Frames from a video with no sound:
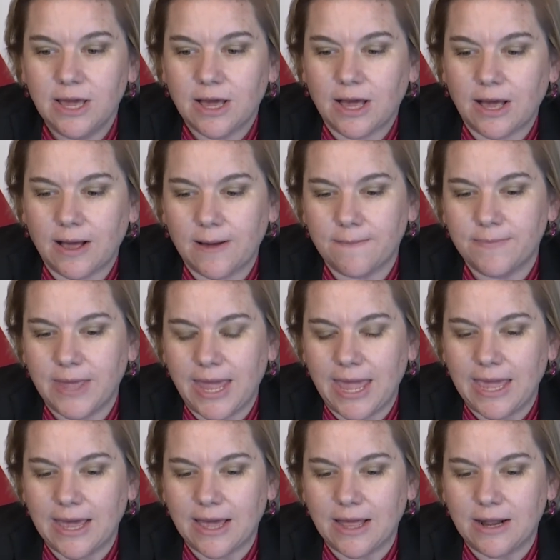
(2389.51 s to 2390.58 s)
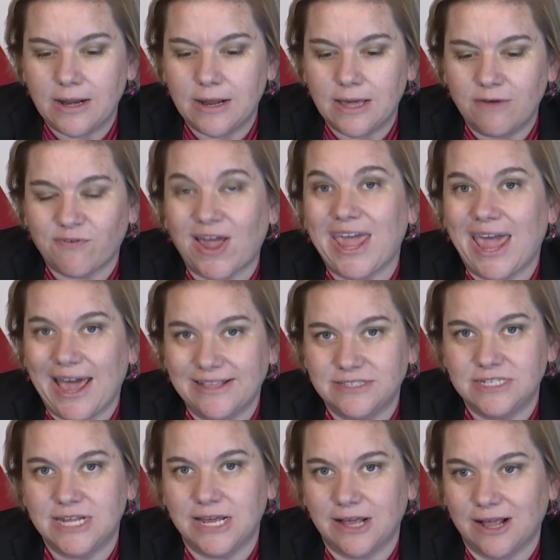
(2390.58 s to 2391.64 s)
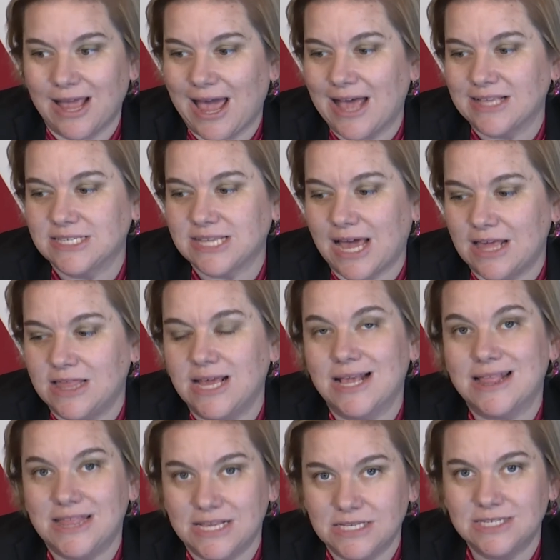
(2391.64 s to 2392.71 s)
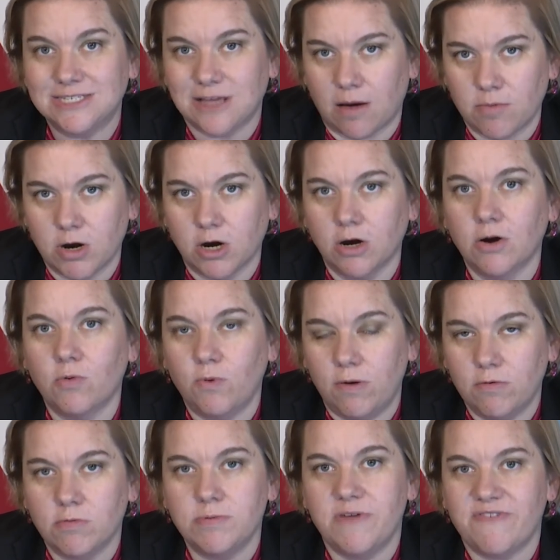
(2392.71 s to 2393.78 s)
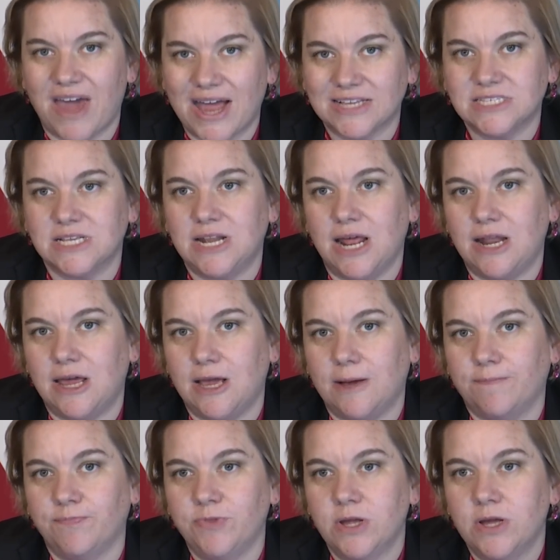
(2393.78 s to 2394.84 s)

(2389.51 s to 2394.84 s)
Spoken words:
and if I had to take a guess, I think this summer we will be vaccinating